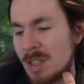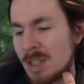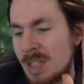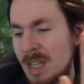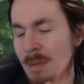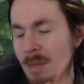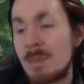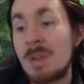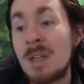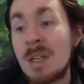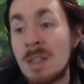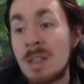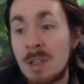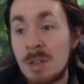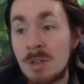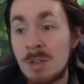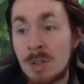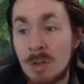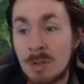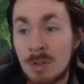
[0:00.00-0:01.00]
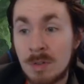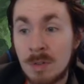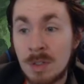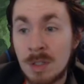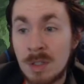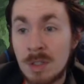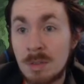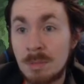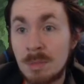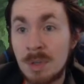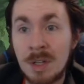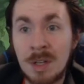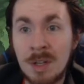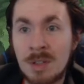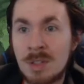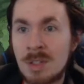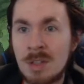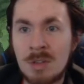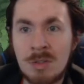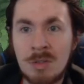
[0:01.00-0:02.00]
can be that you search for this, but it
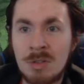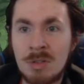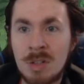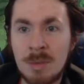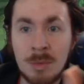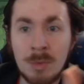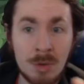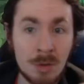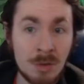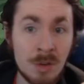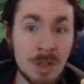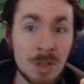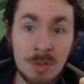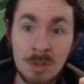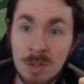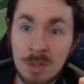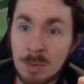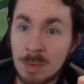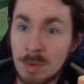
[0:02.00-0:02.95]
doesn't let you search any more creatures,